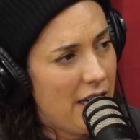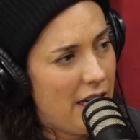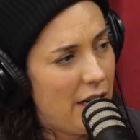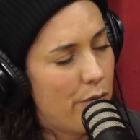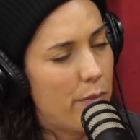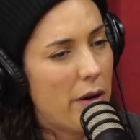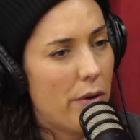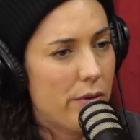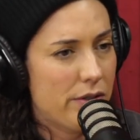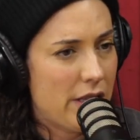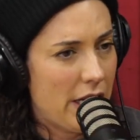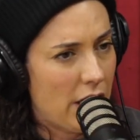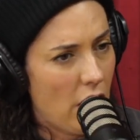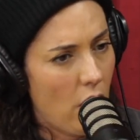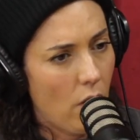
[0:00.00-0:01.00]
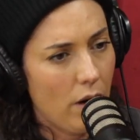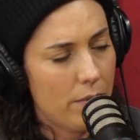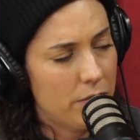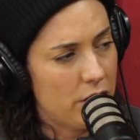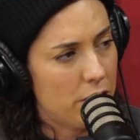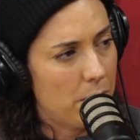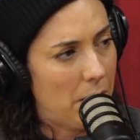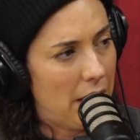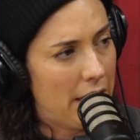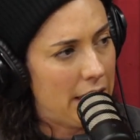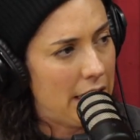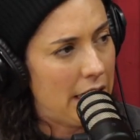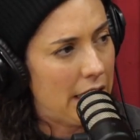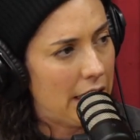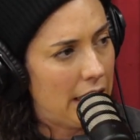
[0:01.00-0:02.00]
It was like, oh, I'm just
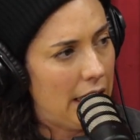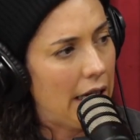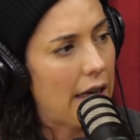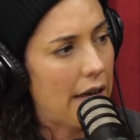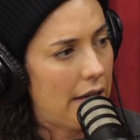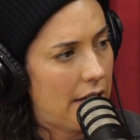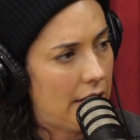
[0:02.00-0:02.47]
blending in.